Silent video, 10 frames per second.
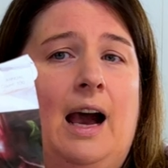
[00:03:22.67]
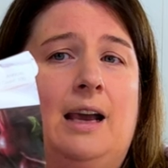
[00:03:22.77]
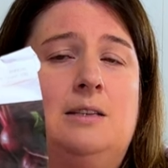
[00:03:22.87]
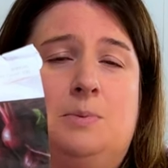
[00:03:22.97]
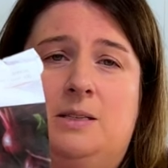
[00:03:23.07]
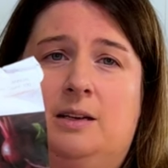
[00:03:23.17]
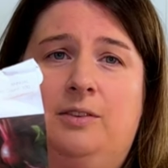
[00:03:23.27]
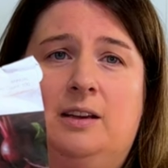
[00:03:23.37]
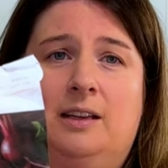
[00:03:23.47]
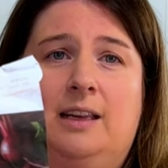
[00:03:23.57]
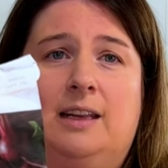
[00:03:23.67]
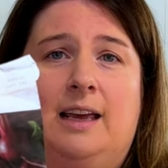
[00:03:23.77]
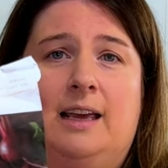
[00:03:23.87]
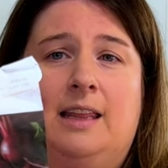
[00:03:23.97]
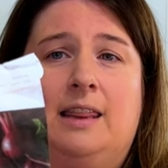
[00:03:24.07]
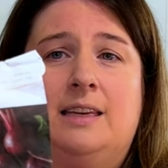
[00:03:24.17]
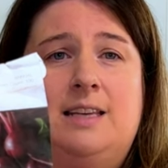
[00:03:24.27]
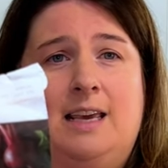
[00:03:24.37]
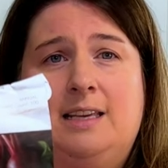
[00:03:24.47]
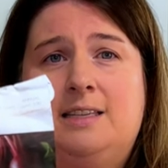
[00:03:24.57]
I specifically like the
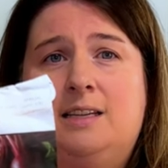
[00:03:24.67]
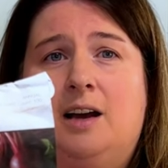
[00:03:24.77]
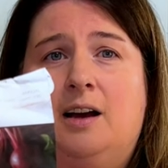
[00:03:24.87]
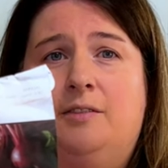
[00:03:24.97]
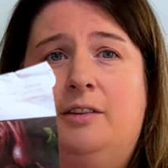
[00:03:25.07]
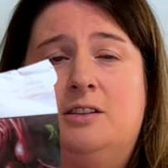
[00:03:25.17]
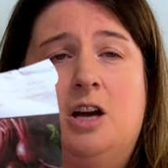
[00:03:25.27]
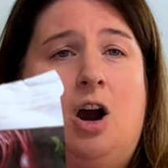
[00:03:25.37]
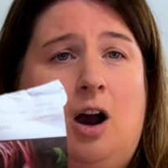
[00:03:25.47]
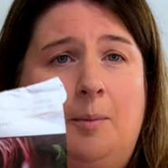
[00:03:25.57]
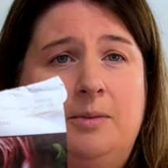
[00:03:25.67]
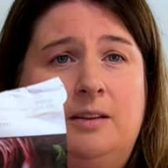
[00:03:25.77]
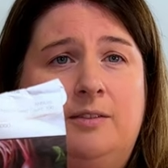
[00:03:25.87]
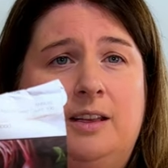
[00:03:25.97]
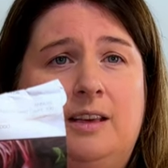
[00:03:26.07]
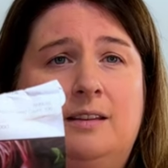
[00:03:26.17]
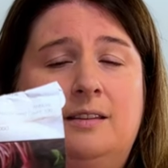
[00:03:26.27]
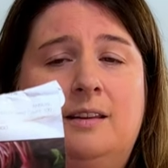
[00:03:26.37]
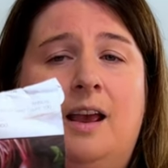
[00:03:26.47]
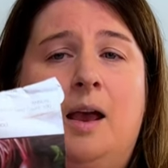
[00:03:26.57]
taste of the tops of
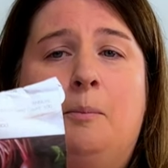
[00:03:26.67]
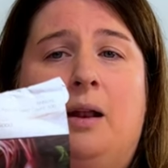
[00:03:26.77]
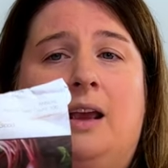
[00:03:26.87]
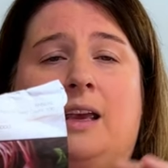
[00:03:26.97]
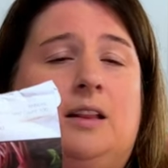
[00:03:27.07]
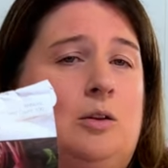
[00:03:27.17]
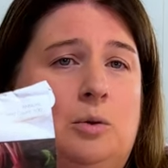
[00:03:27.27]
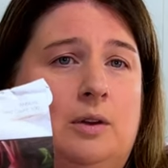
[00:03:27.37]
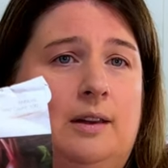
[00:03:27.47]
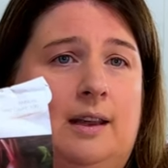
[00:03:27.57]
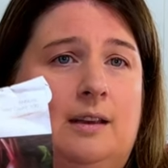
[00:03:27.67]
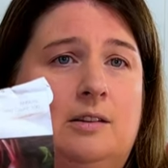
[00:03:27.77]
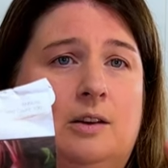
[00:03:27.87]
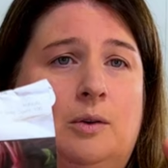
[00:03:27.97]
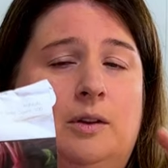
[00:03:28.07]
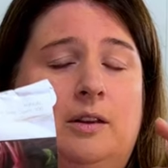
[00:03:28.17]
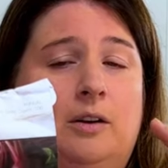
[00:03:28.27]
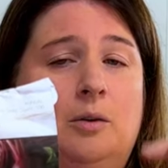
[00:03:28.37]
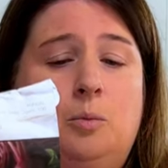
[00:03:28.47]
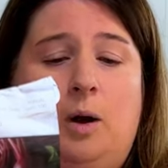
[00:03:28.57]
these, but I eat the whole thing. So
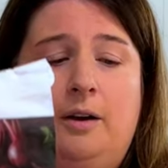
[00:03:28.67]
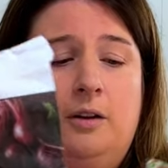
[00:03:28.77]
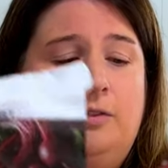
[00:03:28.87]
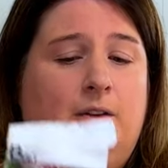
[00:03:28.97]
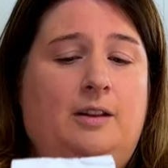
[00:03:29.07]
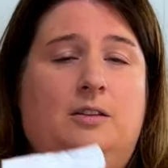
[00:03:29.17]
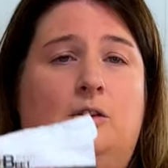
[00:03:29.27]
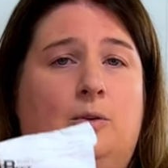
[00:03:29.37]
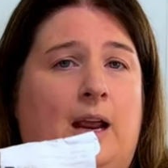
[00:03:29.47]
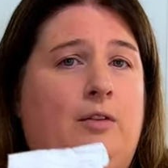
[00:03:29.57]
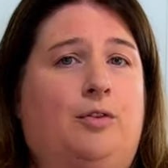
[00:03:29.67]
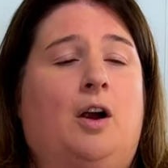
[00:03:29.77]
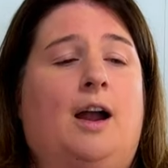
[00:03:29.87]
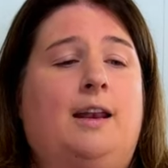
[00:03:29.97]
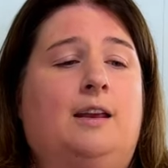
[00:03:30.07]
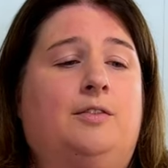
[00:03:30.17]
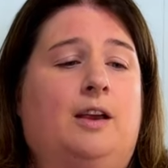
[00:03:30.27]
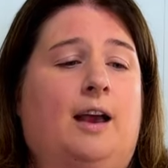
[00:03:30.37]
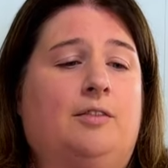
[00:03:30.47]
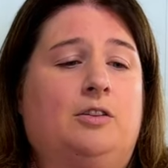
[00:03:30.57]
they're wonderful. It's a great variety if
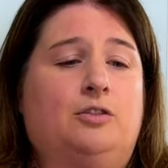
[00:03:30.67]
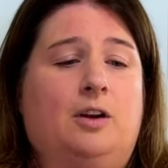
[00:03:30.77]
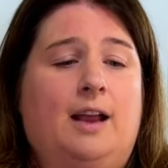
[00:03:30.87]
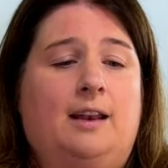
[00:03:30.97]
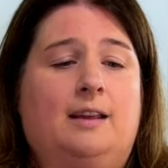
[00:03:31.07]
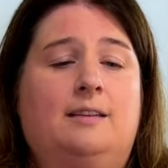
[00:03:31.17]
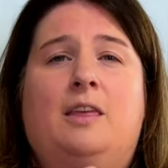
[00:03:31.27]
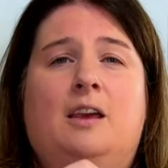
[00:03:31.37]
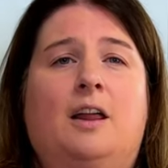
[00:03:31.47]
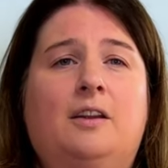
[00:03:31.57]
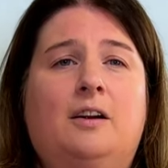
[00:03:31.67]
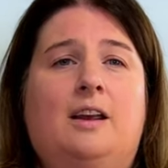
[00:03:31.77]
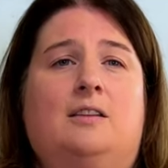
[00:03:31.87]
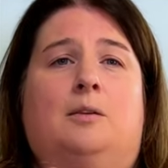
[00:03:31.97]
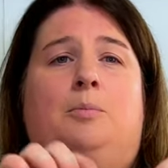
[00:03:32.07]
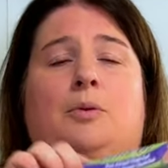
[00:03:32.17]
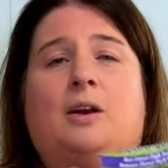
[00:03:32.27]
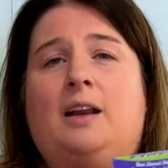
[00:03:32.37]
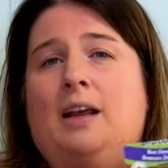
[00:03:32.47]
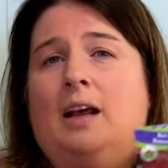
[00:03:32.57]
you haven't tried it. The other is a
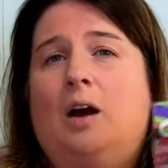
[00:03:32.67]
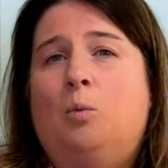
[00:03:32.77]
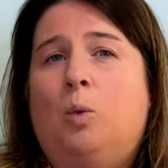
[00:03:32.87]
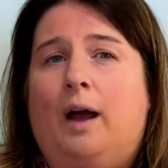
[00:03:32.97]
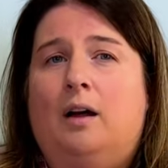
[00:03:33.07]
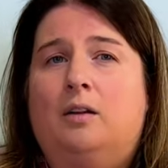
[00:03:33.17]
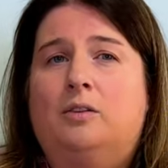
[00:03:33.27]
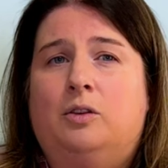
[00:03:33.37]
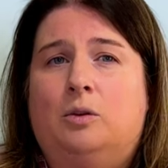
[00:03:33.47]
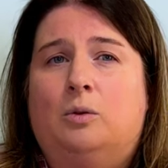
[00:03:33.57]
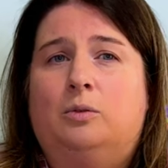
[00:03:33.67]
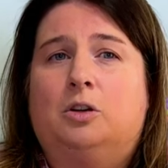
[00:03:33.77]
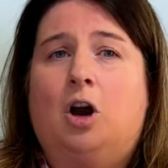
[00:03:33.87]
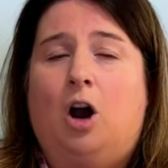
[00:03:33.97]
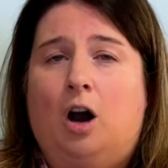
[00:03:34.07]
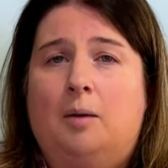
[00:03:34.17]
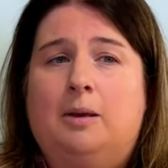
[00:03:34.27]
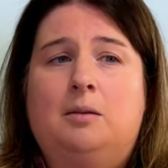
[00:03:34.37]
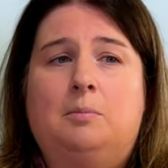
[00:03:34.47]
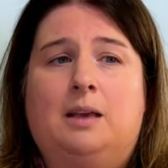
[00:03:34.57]
pretty well-known
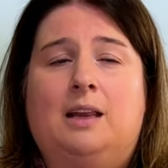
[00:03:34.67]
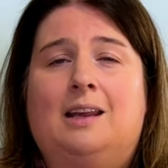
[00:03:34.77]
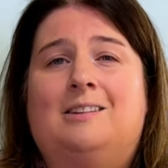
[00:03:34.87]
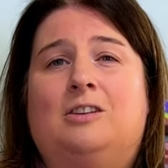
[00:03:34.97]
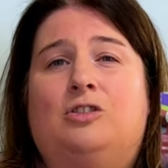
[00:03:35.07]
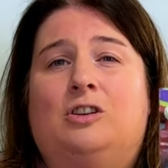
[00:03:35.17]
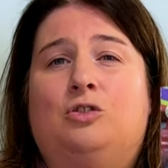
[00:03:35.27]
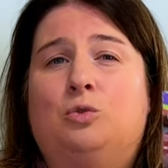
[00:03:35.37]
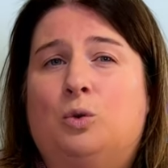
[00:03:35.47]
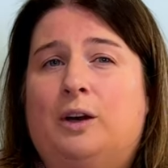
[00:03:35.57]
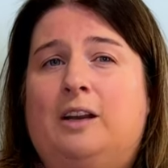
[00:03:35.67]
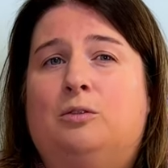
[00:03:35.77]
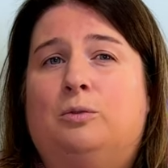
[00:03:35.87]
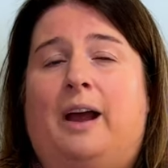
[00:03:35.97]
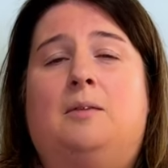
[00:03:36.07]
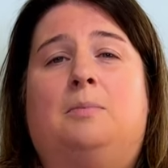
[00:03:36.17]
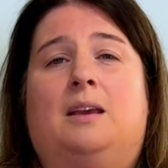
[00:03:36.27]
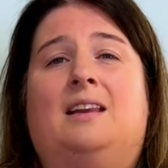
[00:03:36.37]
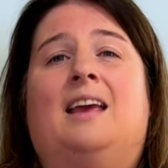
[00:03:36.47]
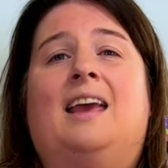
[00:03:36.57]
common beet. It's a Detroit red
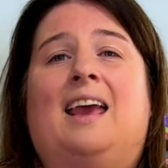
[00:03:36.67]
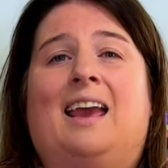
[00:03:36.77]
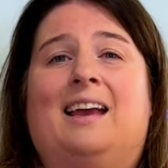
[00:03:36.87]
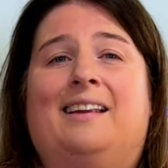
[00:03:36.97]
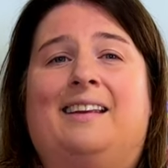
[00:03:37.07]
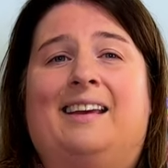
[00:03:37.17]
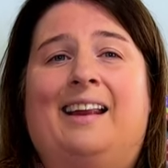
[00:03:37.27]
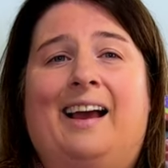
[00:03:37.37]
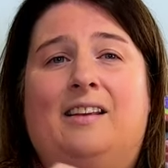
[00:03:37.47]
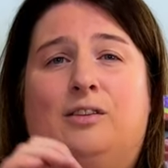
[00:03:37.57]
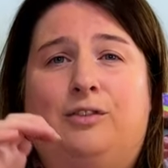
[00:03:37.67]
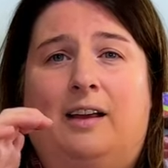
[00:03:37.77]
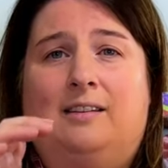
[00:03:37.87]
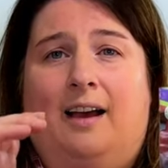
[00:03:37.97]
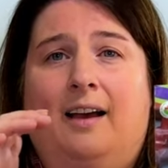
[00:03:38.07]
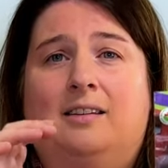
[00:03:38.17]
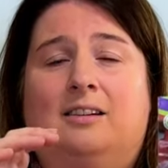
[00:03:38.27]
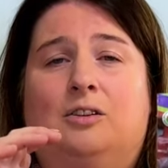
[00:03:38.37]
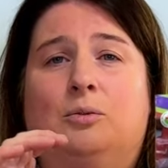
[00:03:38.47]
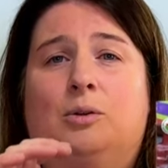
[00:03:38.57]
beet and it has
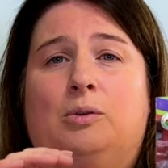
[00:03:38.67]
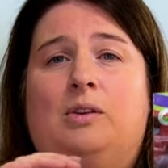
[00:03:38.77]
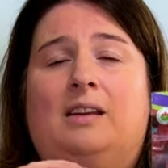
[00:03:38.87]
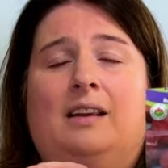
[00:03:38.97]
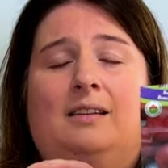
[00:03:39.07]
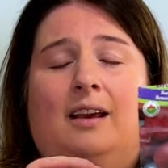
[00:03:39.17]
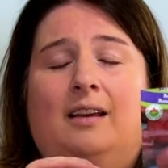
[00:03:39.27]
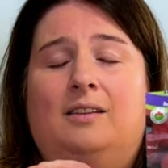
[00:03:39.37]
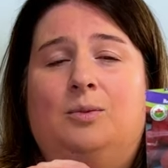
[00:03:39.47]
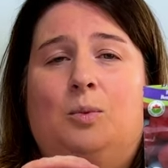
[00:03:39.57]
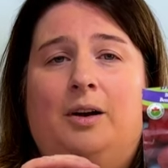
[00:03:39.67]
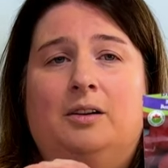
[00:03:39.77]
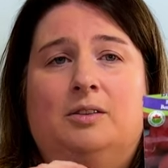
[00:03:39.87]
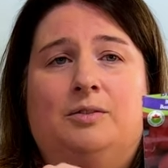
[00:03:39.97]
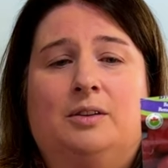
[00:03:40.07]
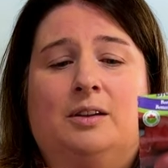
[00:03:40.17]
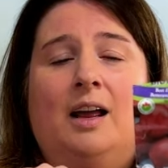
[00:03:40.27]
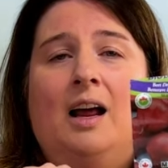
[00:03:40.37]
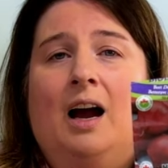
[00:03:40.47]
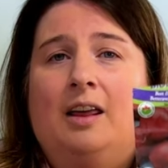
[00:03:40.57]
fantastic roots. It tastes wonderful.
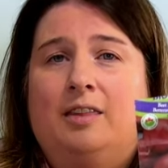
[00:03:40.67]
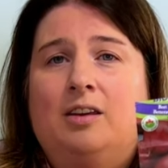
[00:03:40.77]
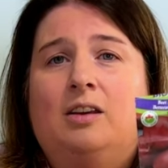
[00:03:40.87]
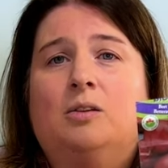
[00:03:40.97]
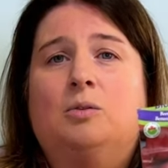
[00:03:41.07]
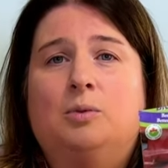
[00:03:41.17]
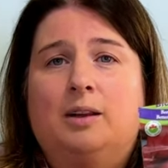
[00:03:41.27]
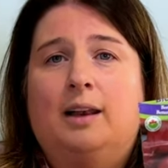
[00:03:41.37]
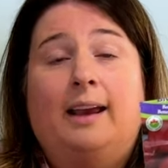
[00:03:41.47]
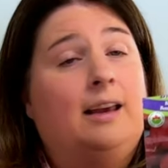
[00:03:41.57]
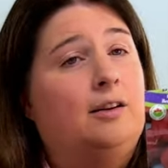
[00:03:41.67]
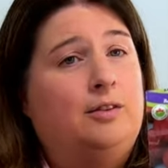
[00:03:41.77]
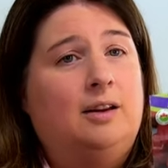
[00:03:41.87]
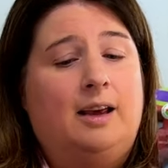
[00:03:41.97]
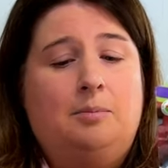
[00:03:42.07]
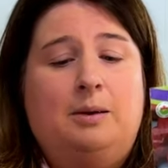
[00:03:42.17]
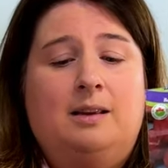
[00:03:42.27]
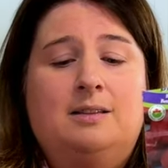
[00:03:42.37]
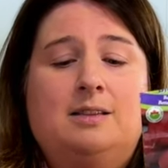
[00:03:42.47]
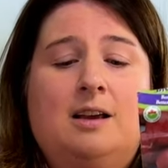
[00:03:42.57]
I think you would really like it if you like
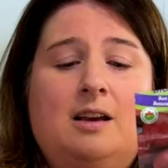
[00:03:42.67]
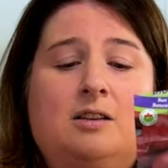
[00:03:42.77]
beets.